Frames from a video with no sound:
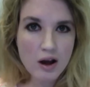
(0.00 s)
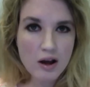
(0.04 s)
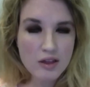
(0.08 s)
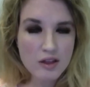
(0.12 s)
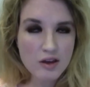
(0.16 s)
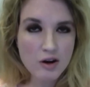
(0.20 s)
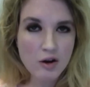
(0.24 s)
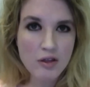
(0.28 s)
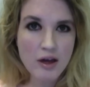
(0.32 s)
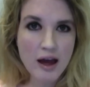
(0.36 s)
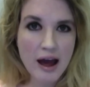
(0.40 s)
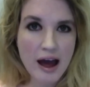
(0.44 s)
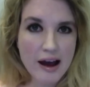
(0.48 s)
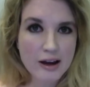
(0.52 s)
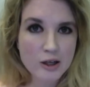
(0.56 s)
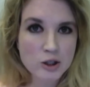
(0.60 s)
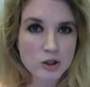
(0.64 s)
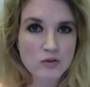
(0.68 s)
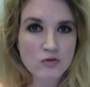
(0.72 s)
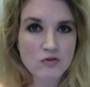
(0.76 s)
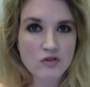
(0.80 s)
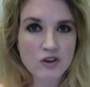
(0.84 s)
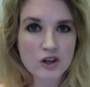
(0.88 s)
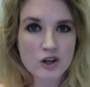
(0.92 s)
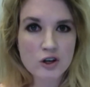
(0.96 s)
you know the
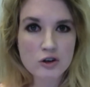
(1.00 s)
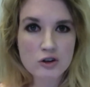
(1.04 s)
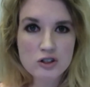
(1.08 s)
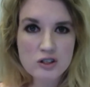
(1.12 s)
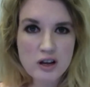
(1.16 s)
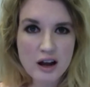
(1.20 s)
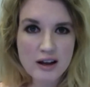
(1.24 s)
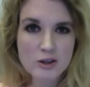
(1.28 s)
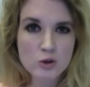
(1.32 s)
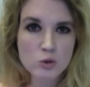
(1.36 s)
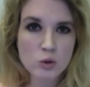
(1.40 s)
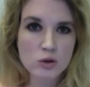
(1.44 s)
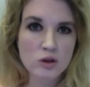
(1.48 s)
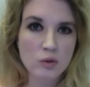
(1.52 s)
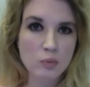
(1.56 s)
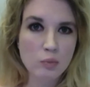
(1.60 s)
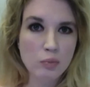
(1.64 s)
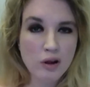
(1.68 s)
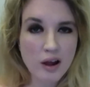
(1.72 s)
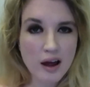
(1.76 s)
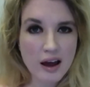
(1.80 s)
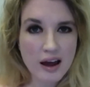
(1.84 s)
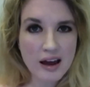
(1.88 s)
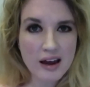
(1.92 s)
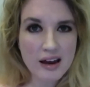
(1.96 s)
action figure sets with the
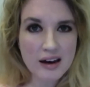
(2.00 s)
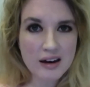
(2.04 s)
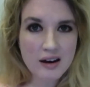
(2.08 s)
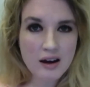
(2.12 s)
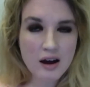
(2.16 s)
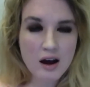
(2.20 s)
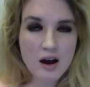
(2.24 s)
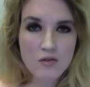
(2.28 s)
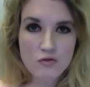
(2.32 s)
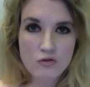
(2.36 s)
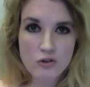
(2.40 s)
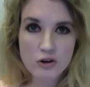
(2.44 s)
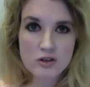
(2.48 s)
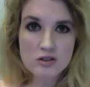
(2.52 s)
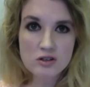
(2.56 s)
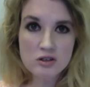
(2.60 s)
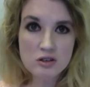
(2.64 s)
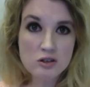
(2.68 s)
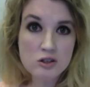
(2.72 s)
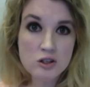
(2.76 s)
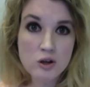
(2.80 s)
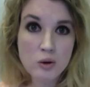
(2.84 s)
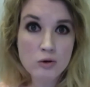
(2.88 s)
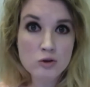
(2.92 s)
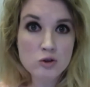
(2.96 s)
plane. For
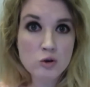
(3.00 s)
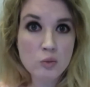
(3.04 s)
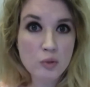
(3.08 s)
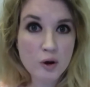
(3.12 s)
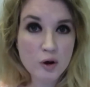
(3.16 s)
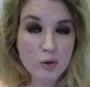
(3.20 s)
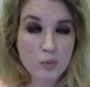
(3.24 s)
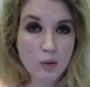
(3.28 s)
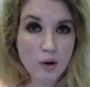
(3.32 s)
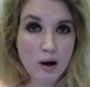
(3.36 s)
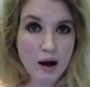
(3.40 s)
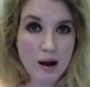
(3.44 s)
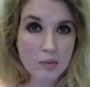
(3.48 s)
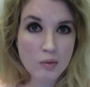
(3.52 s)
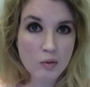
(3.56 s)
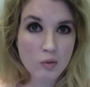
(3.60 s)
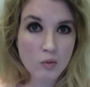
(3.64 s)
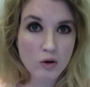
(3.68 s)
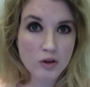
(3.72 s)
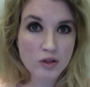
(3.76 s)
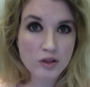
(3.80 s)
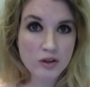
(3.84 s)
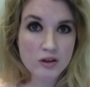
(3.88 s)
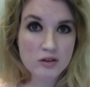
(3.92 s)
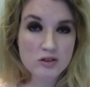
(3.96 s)
instance, there was a big problem
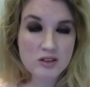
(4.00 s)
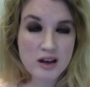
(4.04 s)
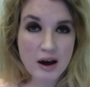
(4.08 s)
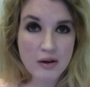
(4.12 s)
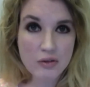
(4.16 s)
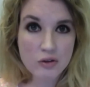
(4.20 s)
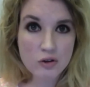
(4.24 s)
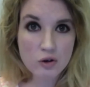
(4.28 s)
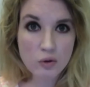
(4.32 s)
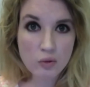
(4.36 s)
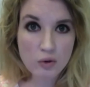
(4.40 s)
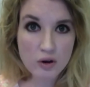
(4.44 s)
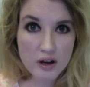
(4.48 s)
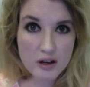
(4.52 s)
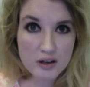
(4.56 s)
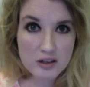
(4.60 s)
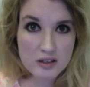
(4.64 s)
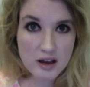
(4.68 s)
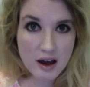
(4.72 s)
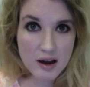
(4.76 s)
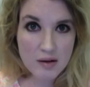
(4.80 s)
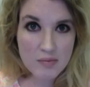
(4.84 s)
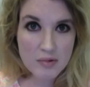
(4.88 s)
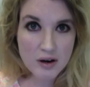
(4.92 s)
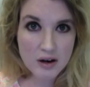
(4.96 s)
when the South Korea
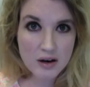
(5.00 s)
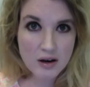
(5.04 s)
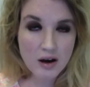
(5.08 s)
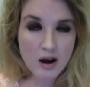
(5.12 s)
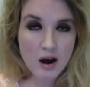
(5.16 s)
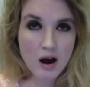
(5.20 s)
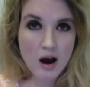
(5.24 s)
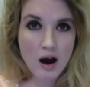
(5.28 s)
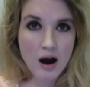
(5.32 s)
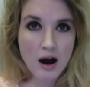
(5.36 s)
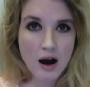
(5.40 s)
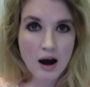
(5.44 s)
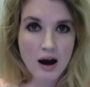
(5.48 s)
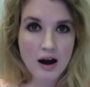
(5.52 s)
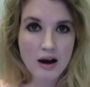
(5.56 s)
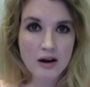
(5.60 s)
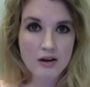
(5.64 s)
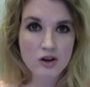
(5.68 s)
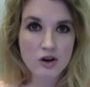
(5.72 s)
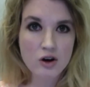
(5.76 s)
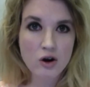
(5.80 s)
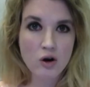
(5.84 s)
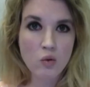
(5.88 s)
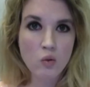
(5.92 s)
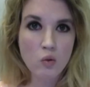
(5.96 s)
segment, uh, you
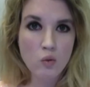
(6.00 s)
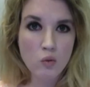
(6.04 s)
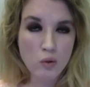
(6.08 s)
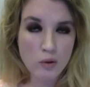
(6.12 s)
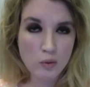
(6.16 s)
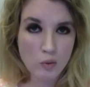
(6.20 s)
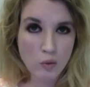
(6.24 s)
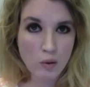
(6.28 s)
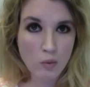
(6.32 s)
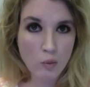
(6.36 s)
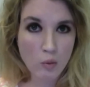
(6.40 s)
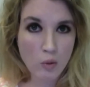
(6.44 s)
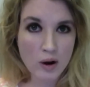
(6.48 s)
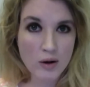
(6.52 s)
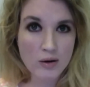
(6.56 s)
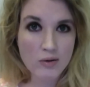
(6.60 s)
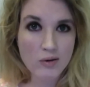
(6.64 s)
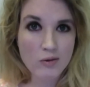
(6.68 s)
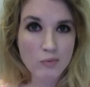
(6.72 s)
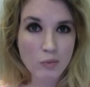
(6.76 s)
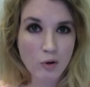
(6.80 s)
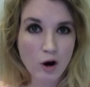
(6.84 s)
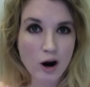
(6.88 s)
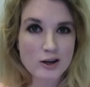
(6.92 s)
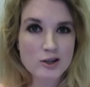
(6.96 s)
know, when when
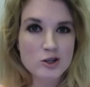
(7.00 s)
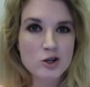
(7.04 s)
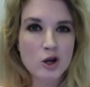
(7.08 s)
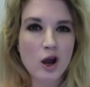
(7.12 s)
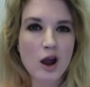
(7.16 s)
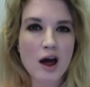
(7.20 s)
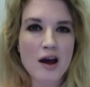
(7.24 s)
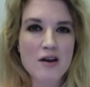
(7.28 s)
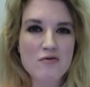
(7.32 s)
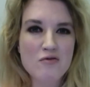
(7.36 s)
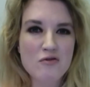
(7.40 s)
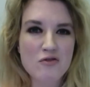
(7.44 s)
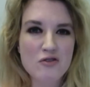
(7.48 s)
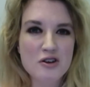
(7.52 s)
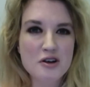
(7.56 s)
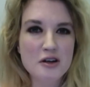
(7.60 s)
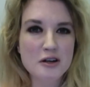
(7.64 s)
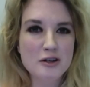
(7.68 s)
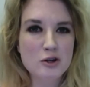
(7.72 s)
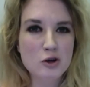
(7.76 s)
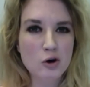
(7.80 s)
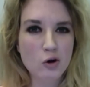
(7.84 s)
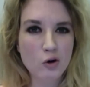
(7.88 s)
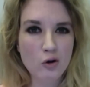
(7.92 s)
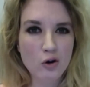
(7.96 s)
brought to life via
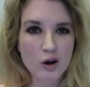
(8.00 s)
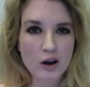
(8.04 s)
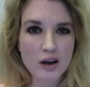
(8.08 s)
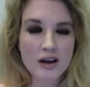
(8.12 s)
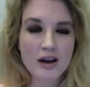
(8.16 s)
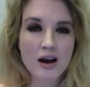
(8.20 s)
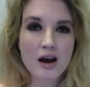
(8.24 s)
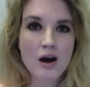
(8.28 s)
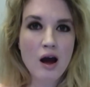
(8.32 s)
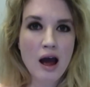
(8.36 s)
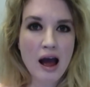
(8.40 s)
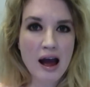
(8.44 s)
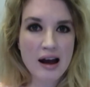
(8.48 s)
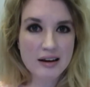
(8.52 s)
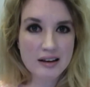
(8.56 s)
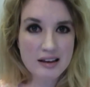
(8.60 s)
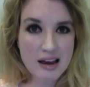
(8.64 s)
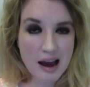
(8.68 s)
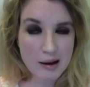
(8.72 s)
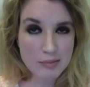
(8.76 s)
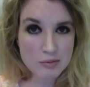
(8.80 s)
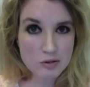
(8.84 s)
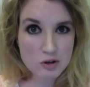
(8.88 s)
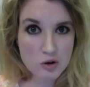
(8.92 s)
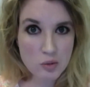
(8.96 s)
toy, had
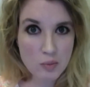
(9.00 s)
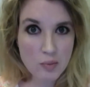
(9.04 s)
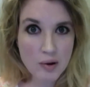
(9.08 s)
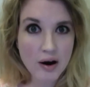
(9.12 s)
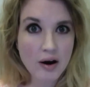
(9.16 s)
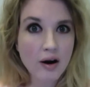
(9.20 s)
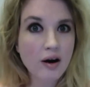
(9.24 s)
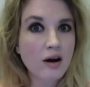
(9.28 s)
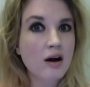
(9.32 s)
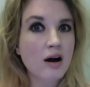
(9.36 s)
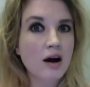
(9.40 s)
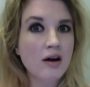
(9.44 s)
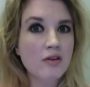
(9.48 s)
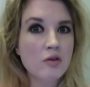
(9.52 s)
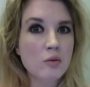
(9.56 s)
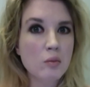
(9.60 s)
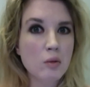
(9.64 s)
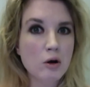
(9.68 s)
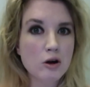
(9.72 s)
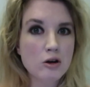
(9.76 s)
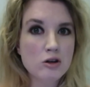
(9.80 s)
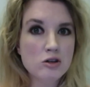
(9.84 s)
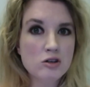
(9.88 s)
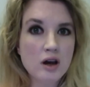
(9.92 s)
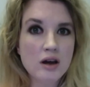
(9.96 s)
Captain America on the
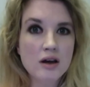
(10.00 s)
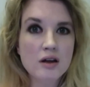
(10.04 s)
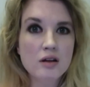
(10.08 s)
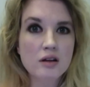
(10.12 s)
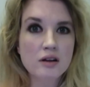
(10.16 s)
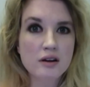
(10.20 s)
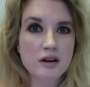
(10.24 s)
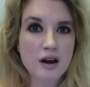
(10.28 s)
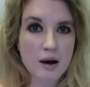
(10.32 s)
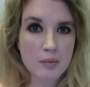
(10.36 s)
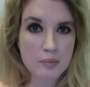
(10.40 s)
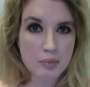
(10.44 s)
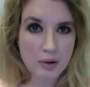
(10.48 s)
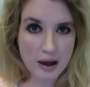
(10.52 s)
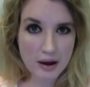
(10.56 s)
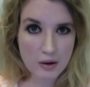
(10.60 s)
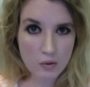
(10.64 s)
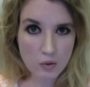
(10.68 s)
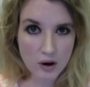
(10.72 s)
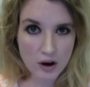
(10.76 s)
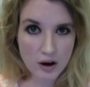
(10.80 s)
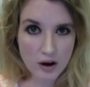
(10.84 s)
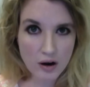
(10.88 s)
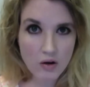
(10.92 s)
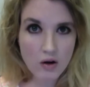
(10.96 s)
motorcycle and not Black
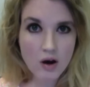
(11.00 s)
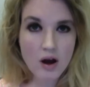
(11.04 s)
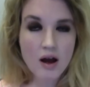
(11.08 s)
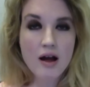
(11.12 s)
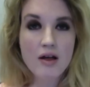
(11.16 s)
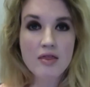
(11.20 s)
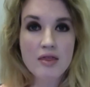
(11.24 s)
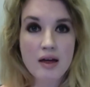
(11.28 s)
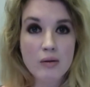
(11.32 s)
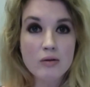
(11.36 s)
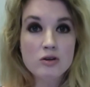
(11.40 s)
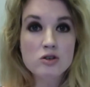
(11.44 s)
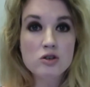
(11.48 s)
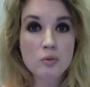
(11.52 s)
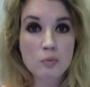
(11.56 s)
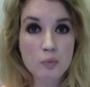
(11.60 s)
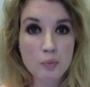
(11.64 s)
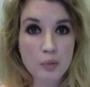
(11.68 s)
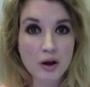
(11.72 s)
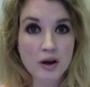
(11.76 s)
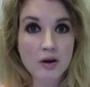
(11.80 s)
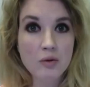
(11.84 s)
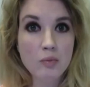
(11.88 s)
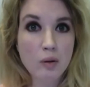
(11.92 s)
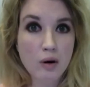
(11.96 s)
Widow. That was a
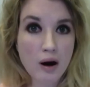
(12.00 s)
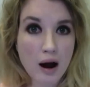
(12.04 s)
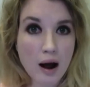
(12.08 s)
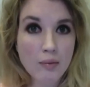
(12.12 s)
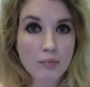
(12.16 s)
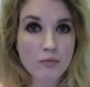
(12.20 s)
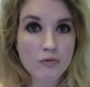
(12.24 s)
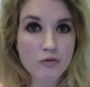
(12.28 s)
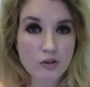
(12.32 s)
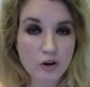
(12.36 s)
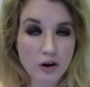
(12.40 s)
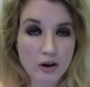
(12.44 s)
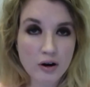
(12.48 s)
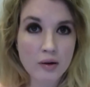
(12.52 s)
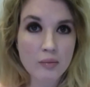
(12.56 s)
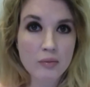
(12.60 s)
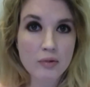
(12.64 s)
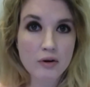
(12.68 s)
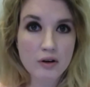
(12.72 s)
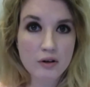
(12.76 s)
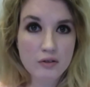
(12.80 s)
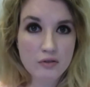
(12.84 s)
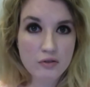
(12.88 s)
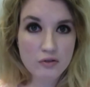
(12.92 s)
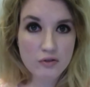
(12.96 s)
big problem for a
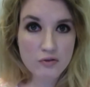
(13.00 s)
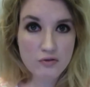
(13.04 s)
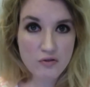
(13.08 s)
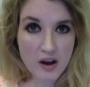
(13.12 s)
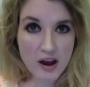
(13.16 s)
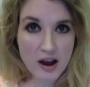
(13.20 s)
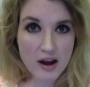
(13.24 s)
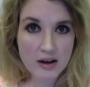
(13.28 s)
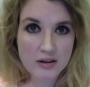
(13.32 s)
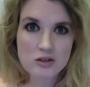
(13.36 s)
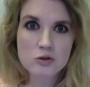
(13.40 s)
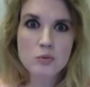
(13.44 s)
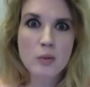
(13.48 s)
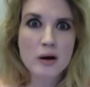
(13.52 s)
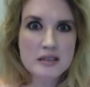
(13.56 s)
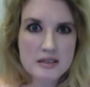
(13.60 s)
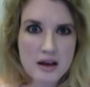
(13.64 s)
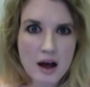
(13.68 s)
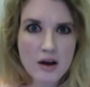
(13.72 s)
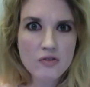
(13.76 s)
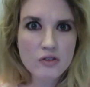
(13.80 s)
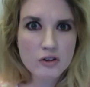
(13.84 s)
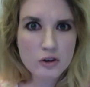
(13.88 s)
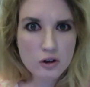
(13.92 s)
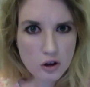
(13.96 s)
number of fans,
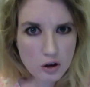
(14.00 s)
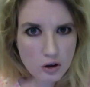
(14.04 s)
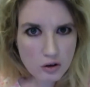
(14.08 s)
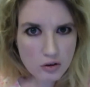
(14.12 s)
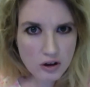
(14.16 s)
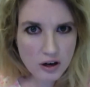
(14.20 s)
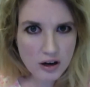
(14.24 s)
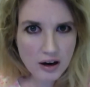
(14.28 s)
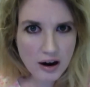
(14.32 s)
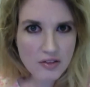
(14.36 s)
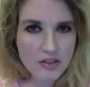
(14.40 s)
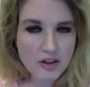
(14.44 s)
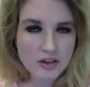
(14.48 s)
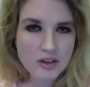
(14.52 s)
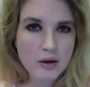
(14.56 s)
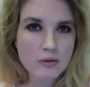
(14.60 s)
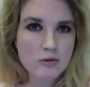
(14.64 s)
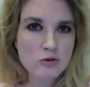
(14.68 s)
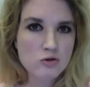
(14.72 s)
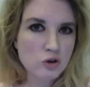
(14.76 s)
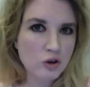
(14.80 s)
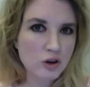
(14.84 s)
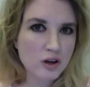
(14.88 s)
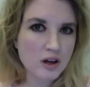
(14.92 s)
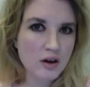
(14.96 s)
myself included. I thought that
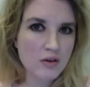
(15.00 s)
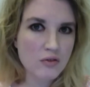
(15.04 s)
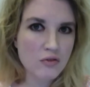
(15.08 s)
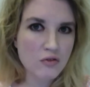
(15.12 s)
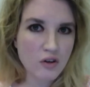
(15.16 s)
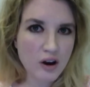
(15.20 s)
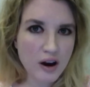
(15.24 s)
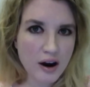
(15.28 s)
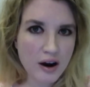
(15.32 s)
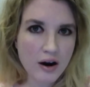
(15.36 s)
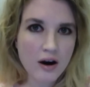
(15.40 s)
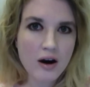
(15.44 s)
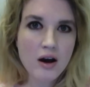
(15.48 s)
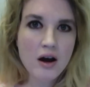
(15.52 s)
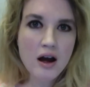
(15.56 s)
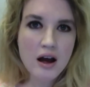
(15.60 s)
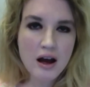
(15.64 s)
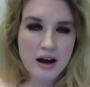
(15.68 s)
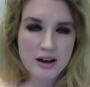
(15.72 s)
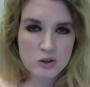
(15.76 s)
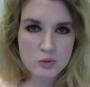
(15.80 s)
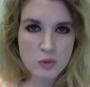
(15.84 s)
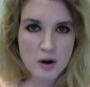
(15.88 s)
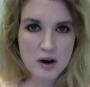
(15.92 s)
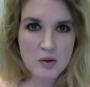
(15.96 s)
was really unfair.
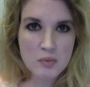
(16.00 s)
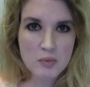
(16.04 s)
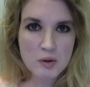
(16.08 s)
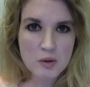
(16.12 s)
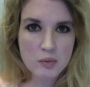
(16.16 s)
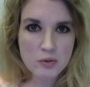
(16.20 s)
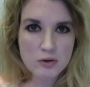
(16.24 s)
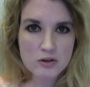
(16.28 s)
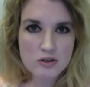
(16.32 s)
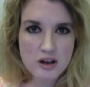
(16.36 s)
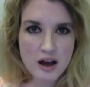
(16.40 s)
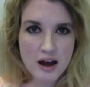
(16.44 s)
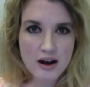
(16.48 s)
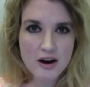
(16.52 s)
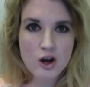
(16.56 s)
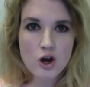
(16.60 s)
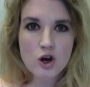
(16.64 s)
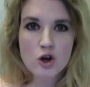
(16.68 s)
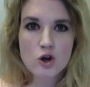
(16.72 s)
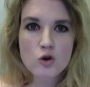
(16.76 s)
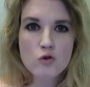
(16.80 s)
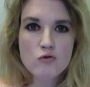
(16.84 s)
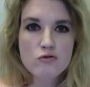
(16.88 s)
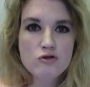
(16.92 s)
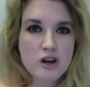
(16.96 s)
As many people said,
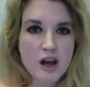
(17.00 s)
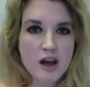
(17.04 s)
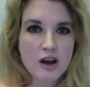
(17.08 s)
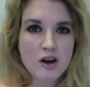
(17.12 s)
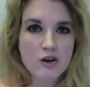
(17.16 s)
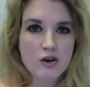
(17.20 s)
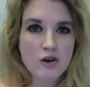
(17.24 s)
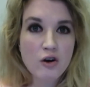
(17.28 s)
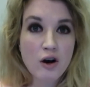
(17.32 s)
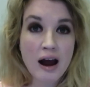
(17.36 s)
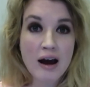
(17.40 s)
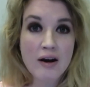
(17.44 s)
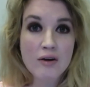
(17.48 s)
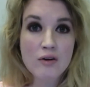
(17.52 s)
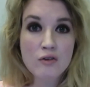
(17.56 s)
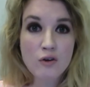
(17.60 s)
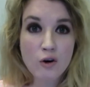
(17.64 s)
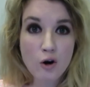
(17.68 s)
you've taken her out of